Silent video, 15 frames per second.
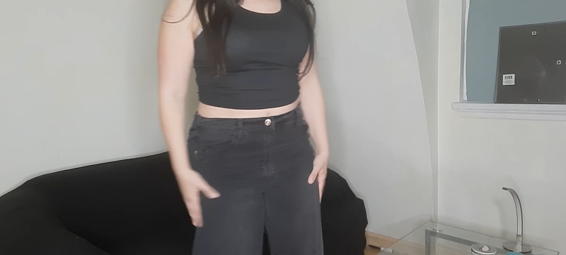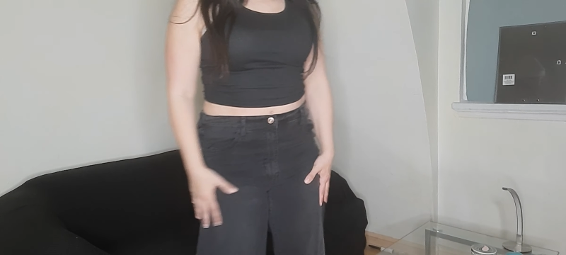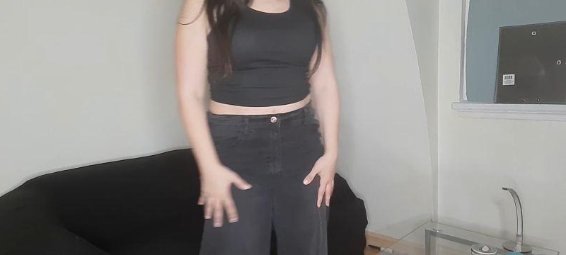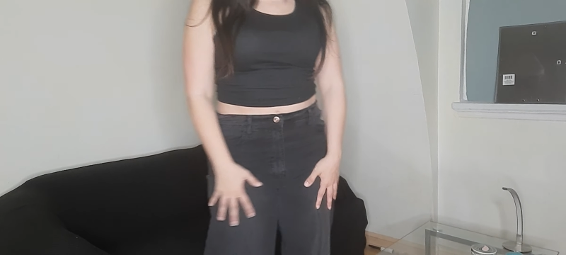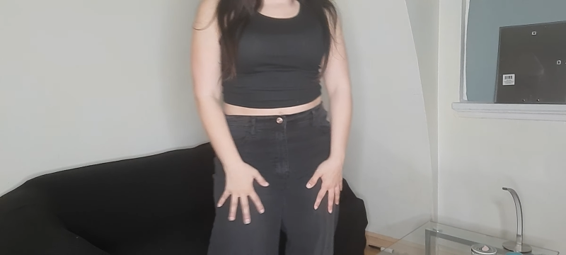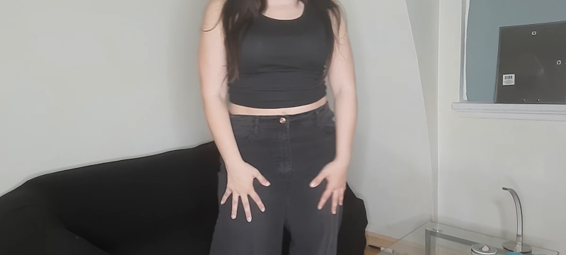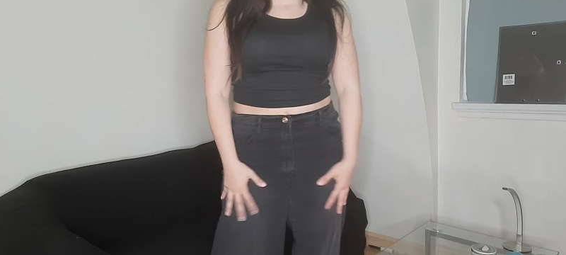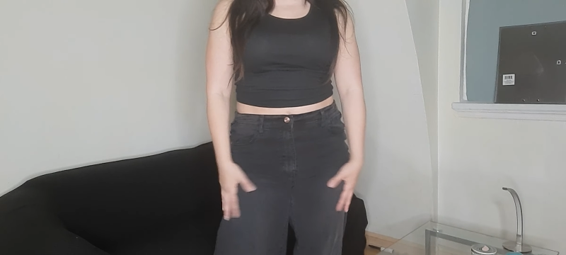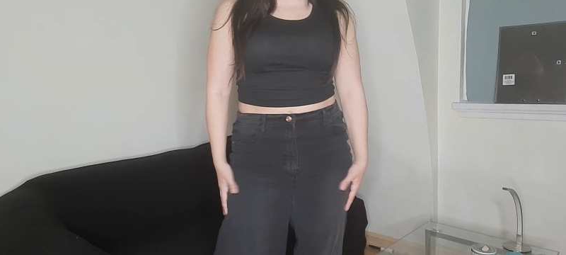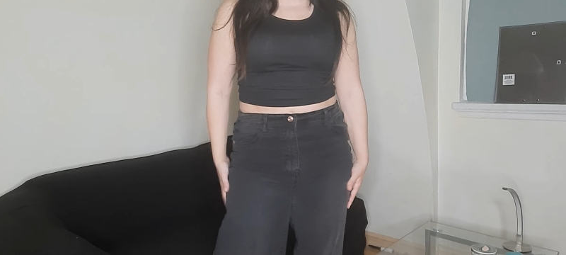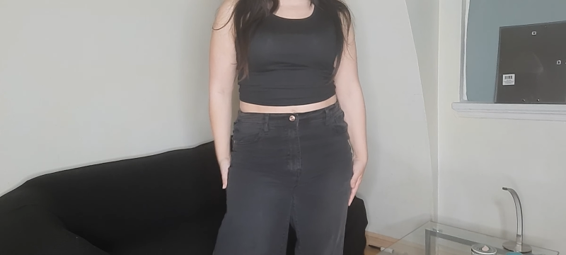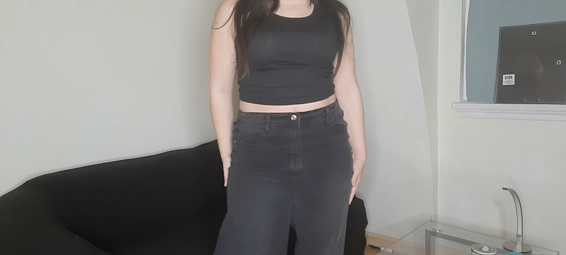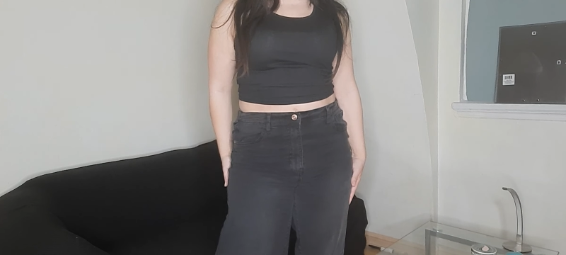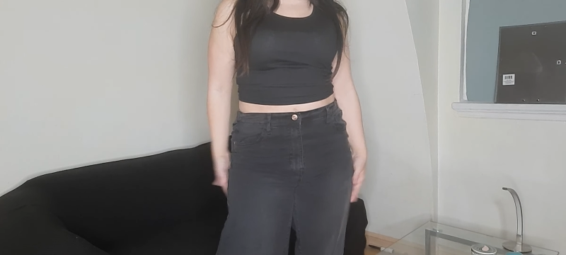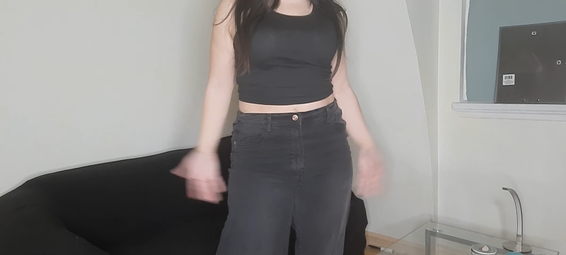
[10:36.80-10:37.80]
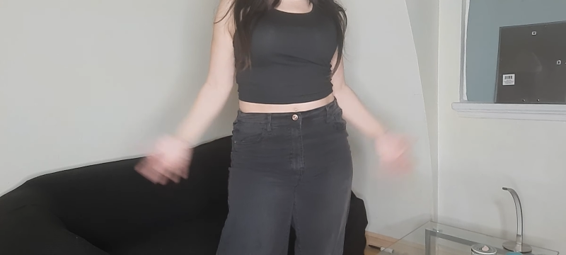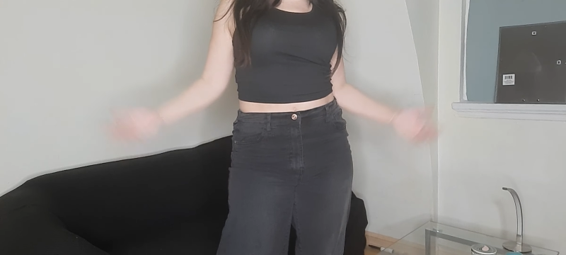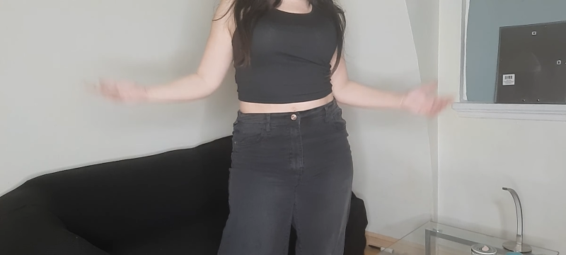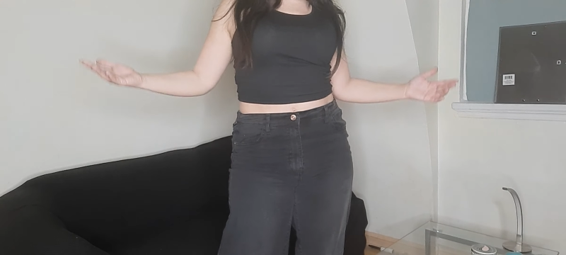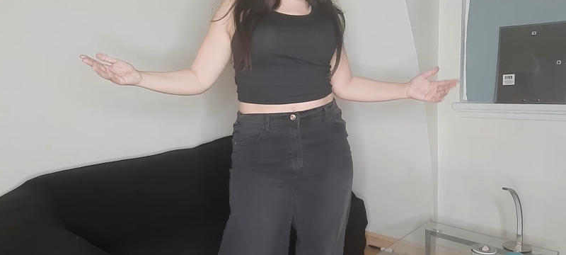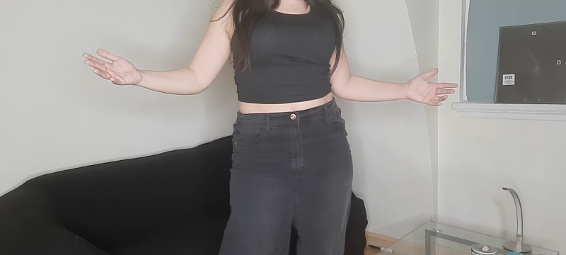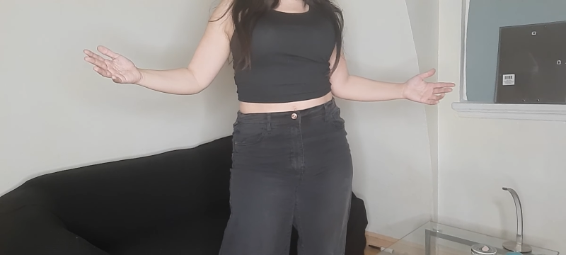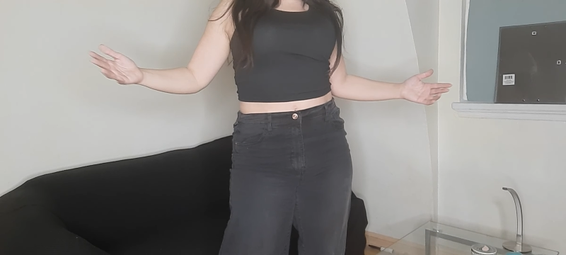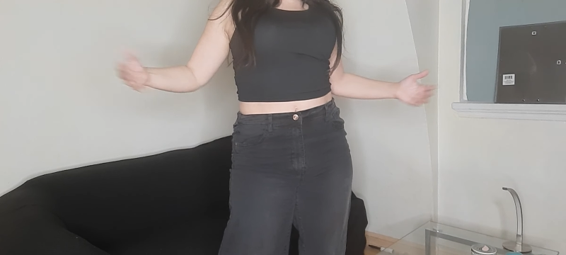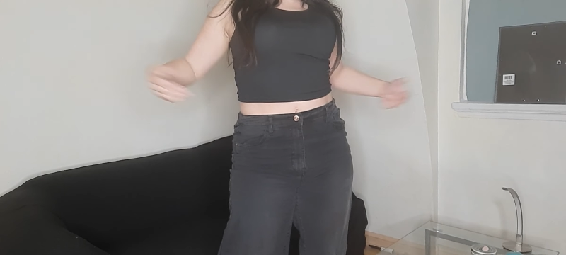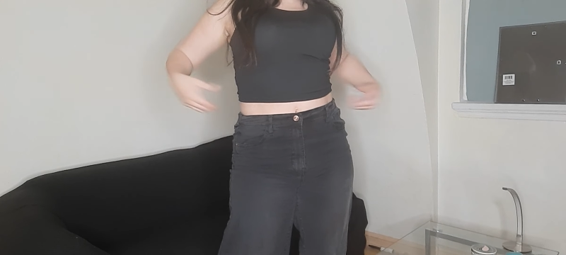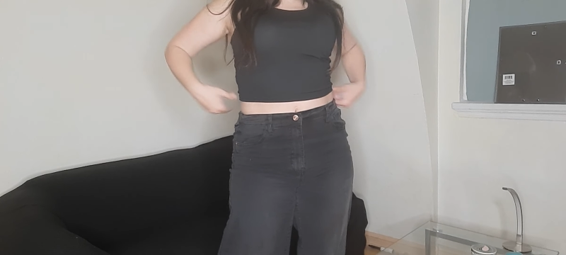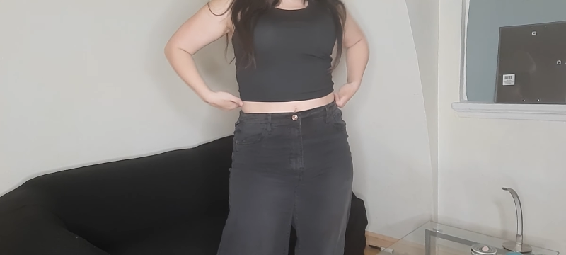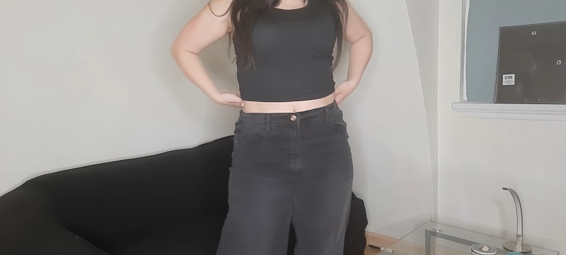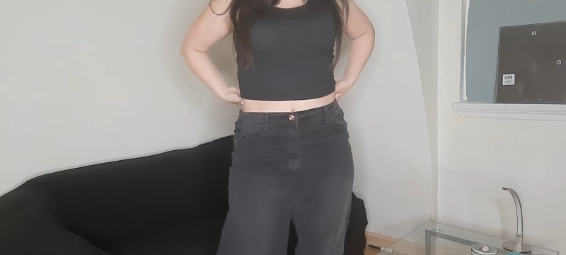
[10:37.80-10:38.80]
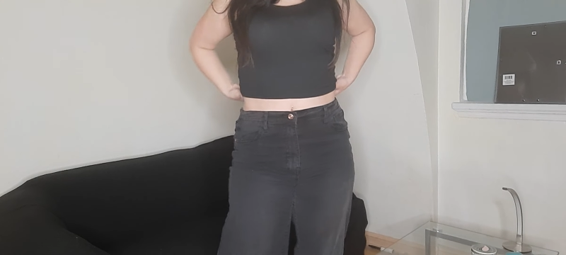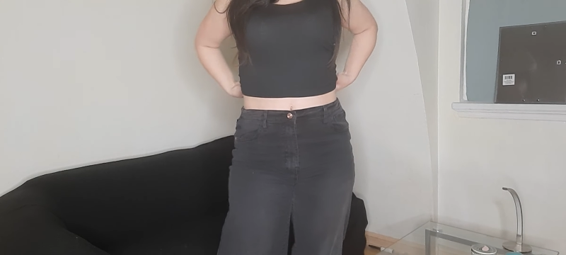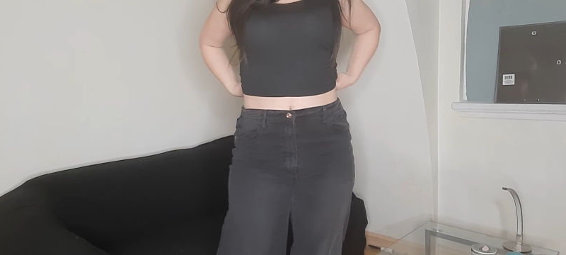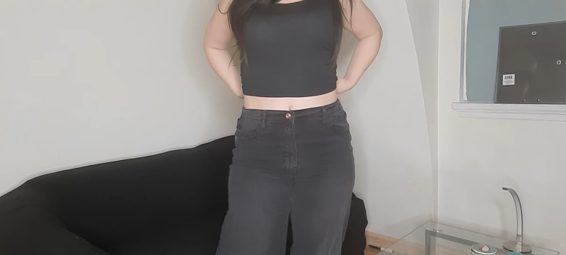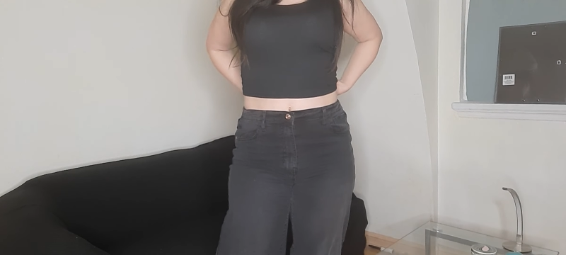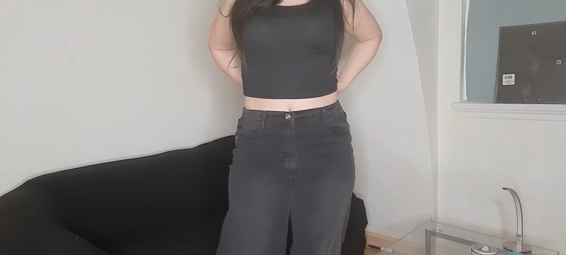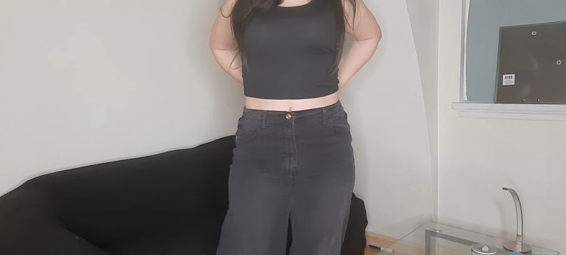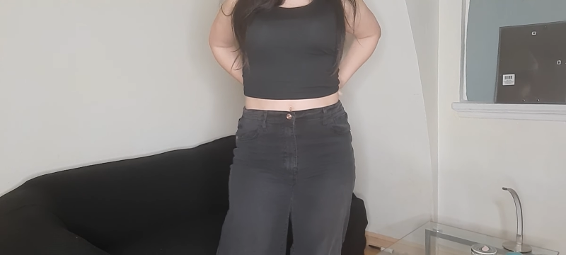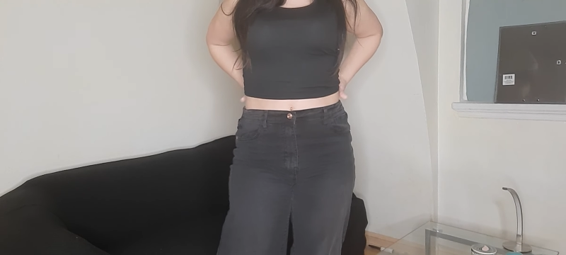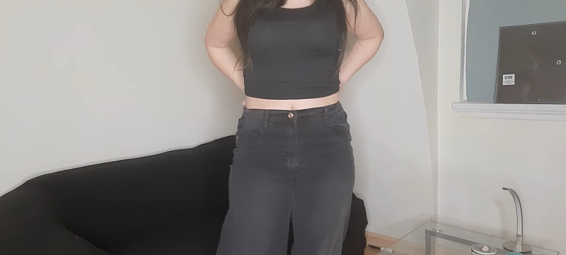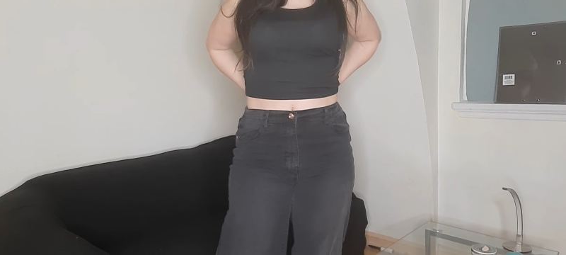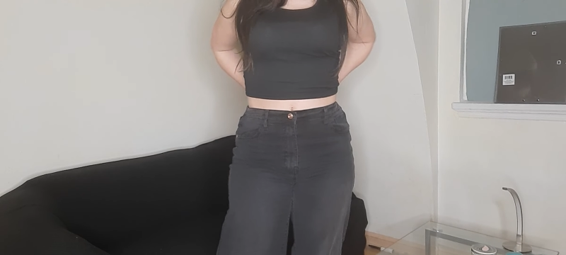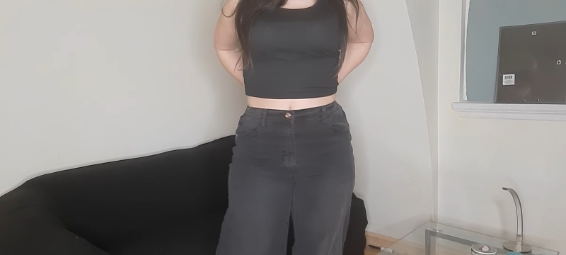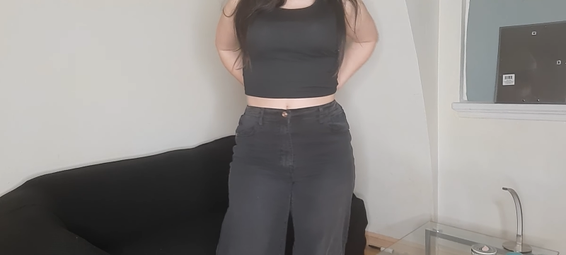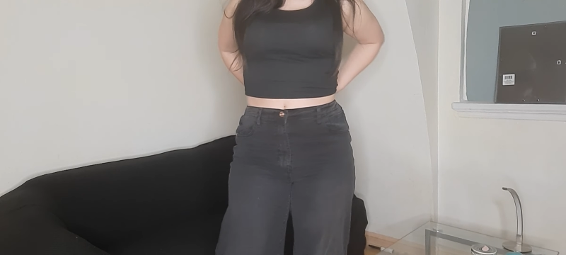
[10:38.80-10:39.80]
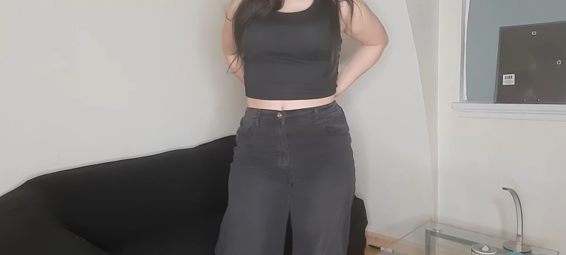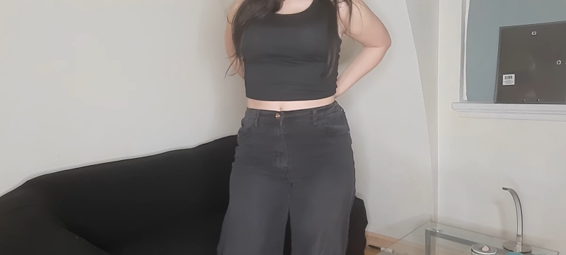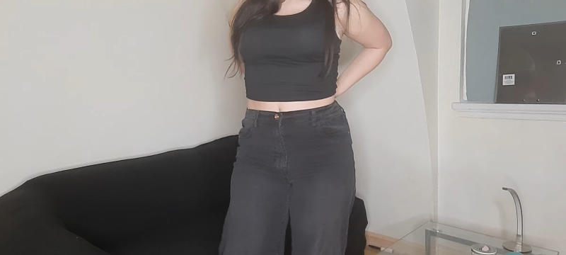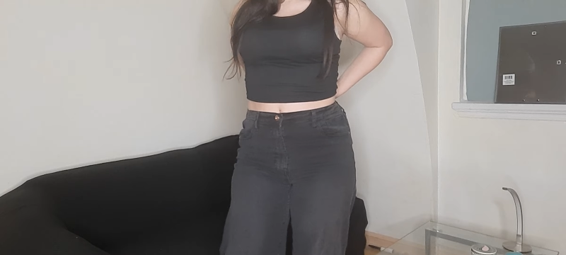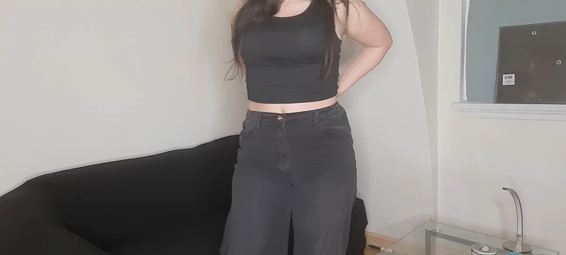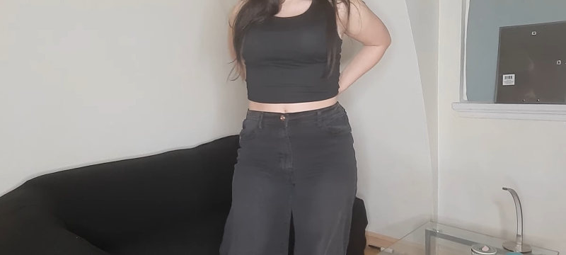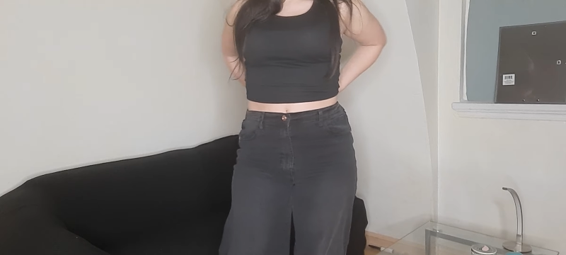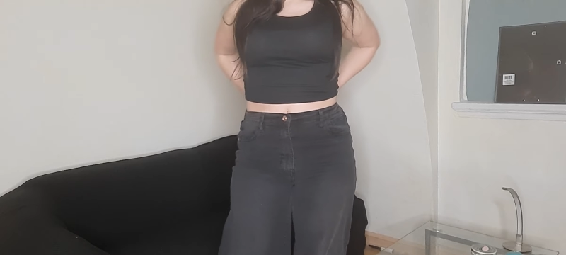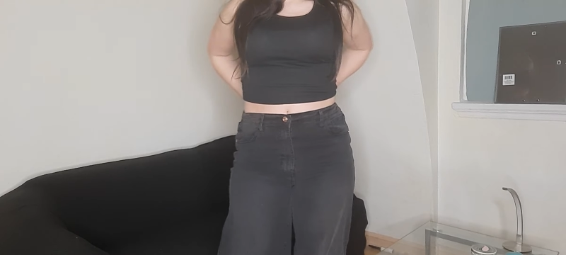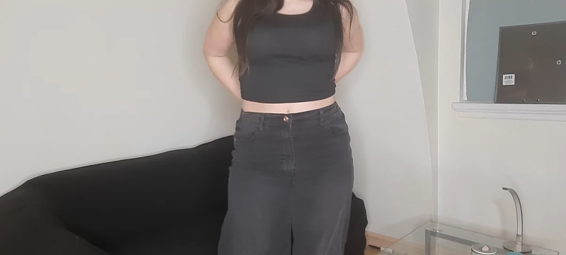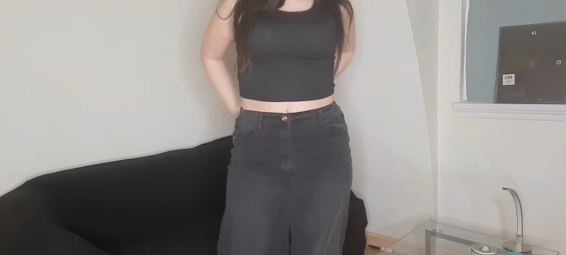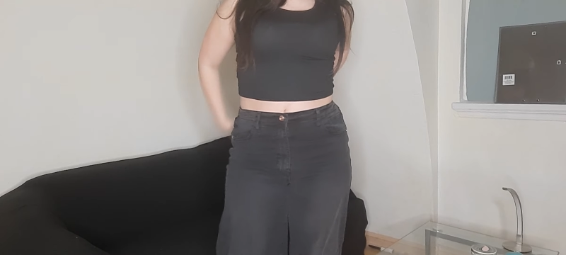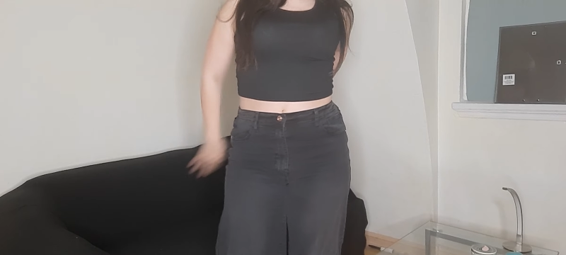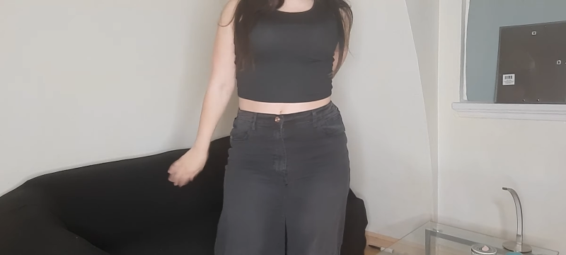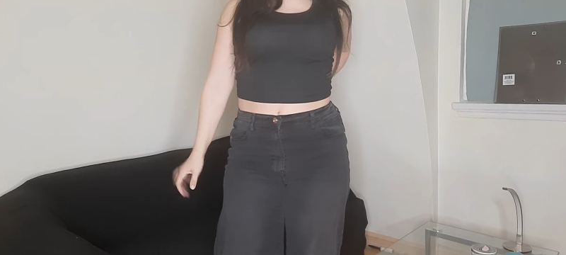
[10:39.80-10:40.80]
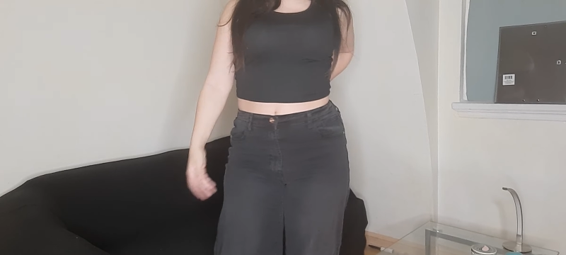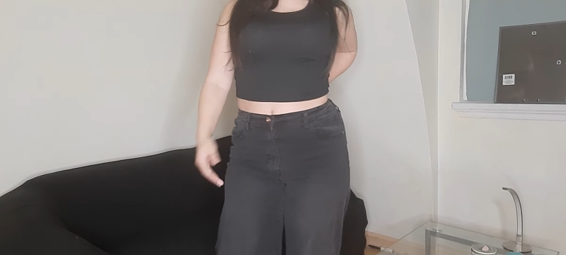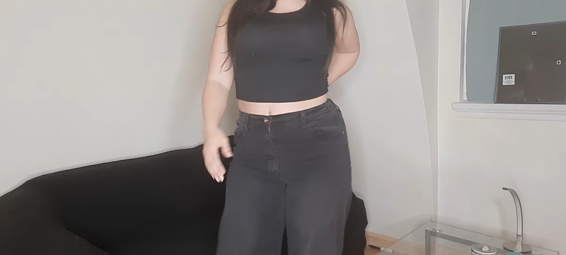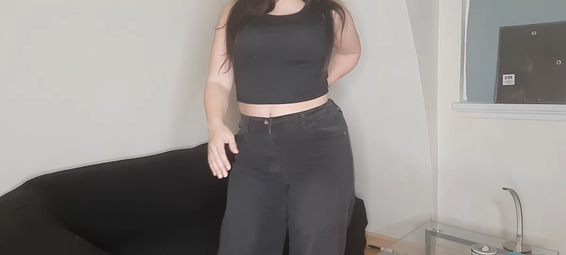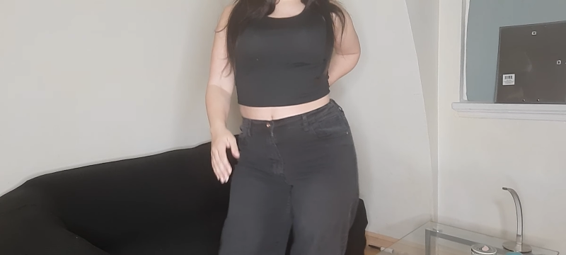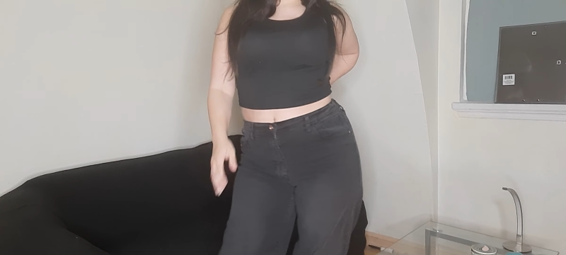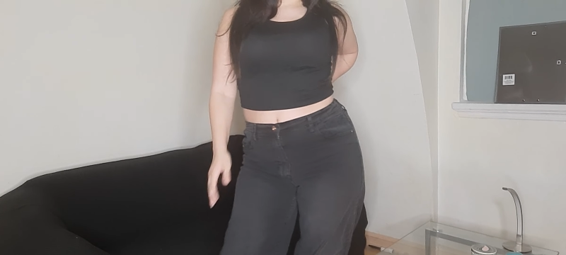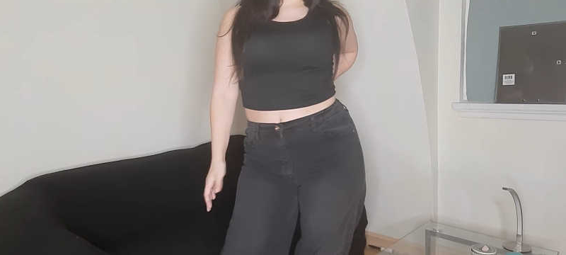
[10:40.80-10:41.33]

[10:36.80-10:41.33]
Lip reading: Nobody's mouth can be seen.